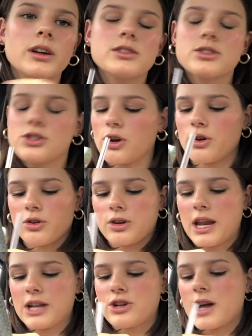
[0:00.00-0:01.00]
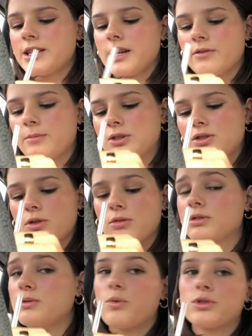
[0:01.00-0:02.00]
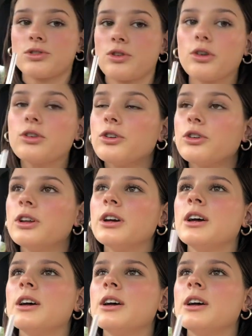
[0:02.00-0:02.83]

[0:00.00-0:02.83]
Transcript: So good. And I tried to get it from McDonald's, it was not good.